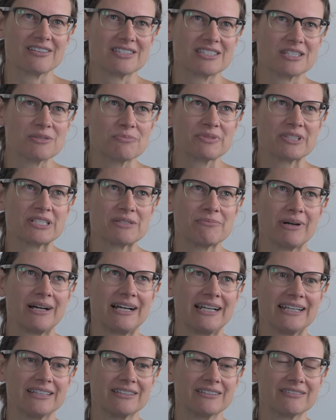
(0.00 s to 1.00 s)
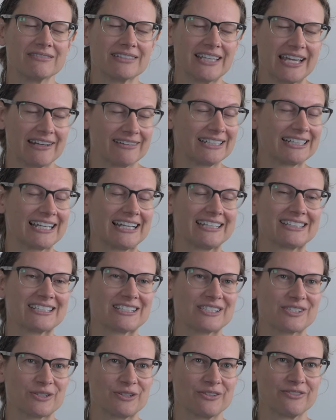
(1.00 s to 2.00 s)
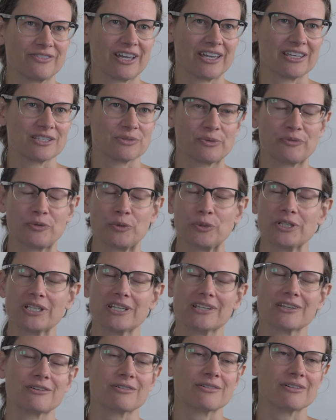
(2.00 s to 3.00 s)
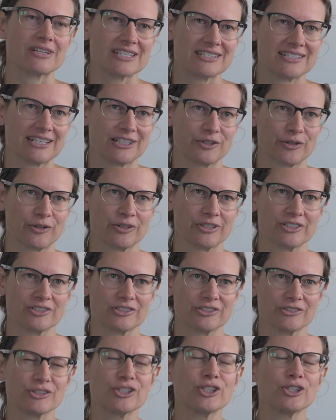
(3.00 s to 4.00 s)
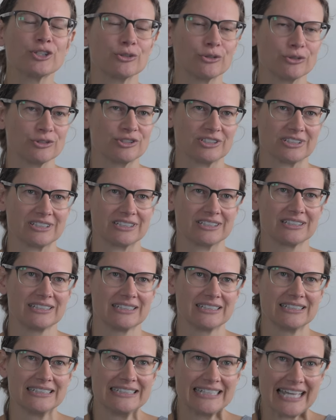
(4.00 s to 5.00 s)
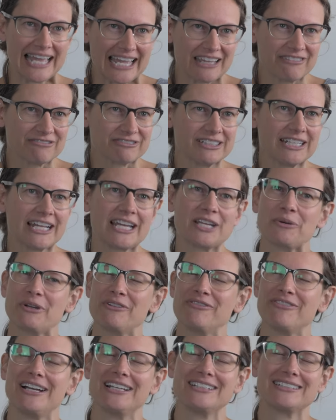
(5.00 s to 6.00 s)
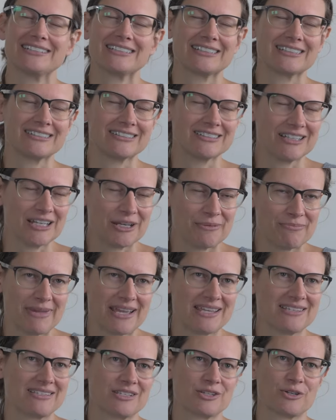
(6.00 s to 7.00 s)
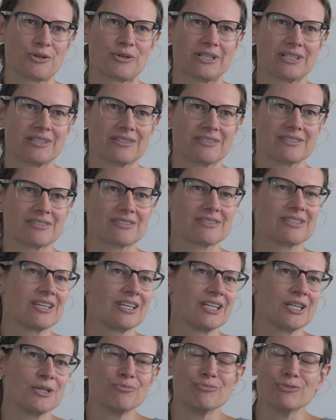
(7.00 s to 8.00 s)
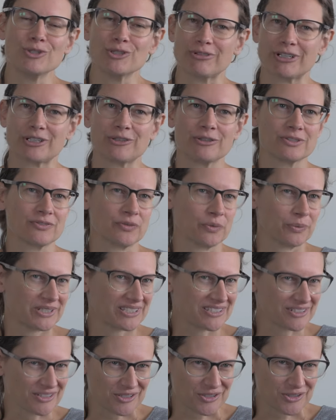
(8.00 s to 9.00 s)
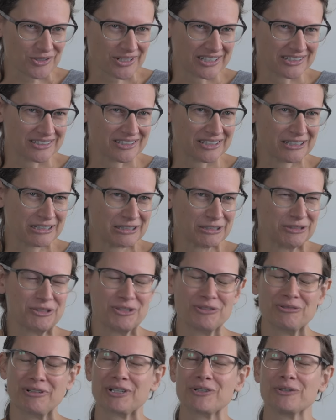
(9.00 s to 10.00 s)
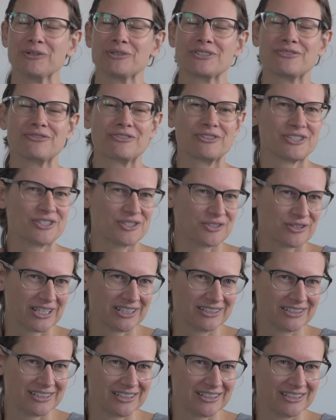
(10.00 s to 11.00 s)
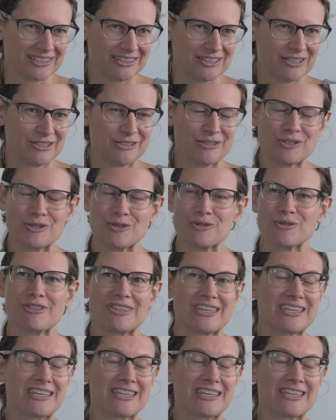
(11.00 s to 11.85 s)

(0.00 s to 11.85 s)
Simply by carrying out these surveys, we've already increased our knowledge hugely. Every day we're finding amazing critters, new records for Western Australia, new records for Australia, new